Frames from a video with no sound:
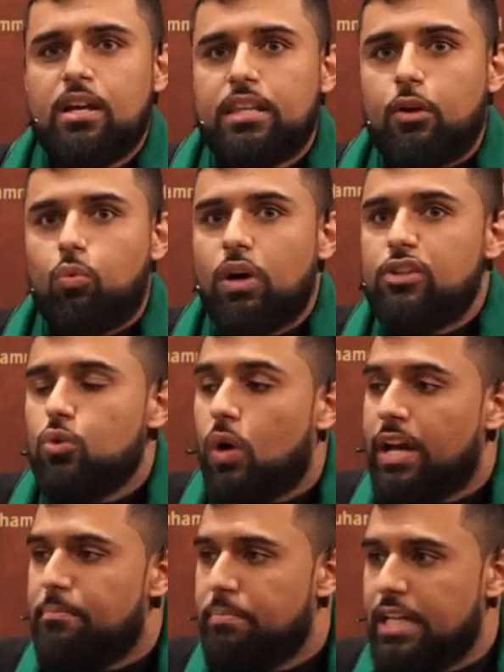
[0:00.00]
then what do
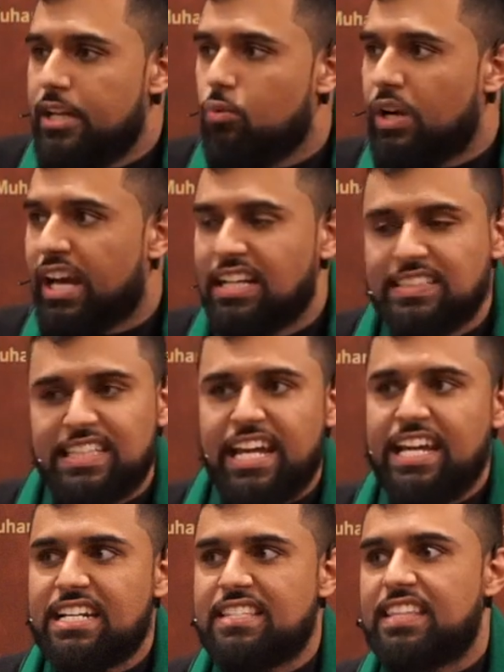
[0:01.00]
I mean when I
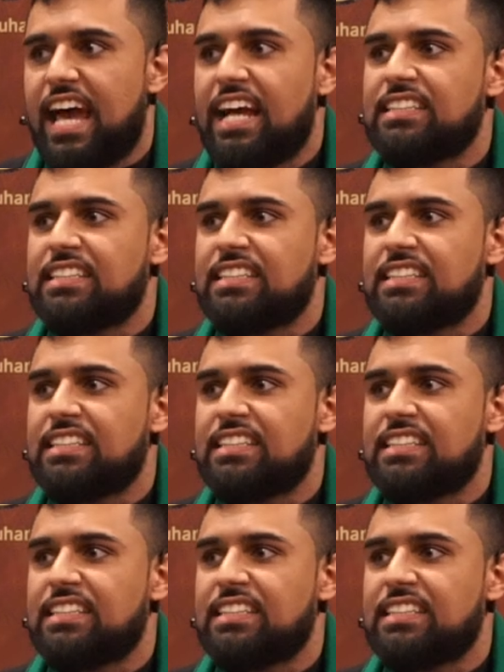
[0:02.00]
say it is the